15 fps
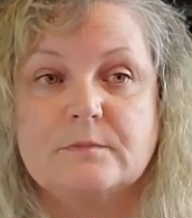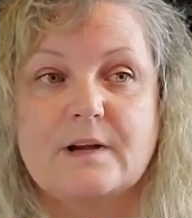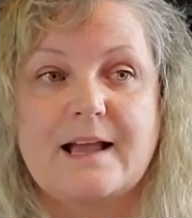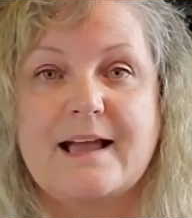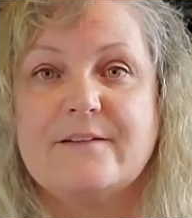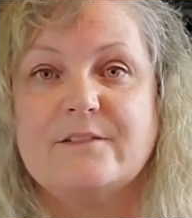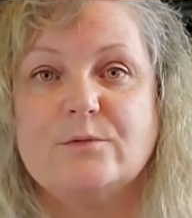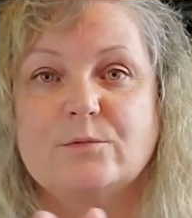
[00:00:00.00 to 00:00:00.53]
I
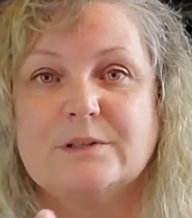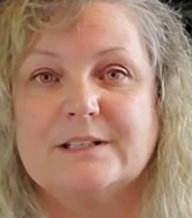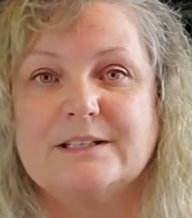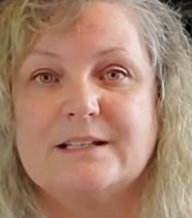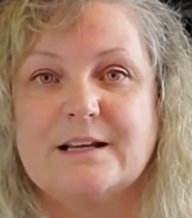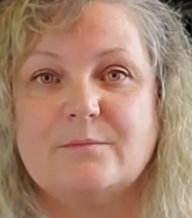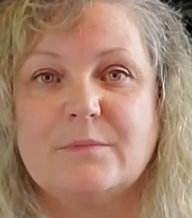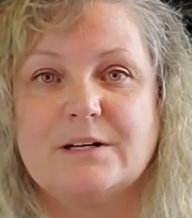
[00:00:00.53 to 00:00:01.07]
haven't really
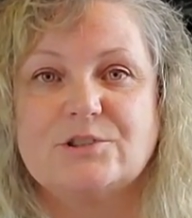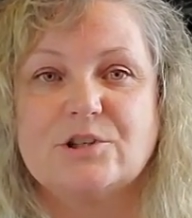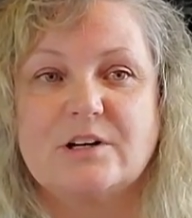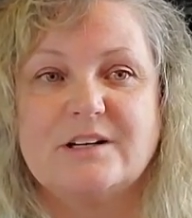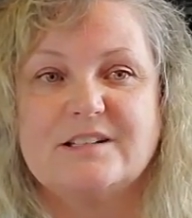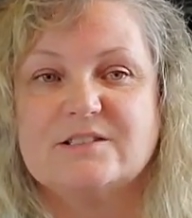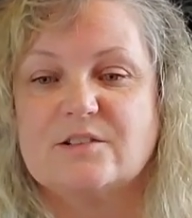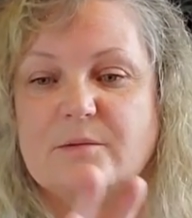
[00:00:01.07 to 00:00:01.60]
done much on
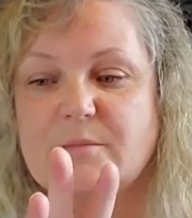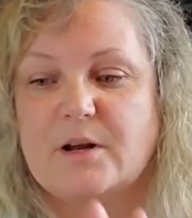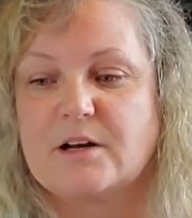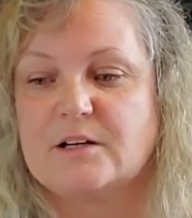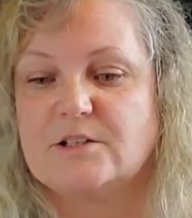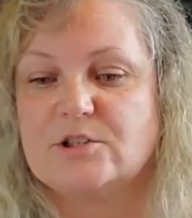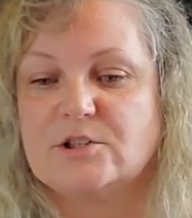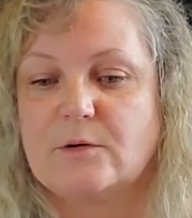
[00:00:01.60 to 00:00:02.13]
it, so I'm not
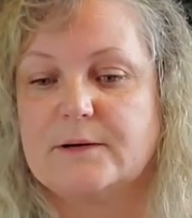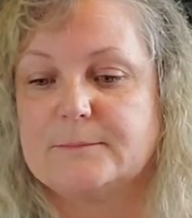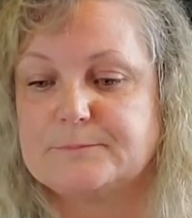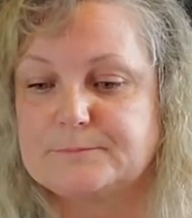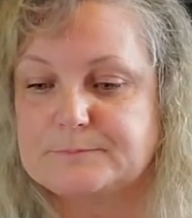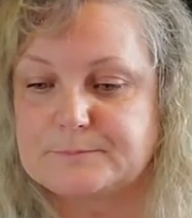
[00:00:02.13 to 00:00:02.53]
going to show it.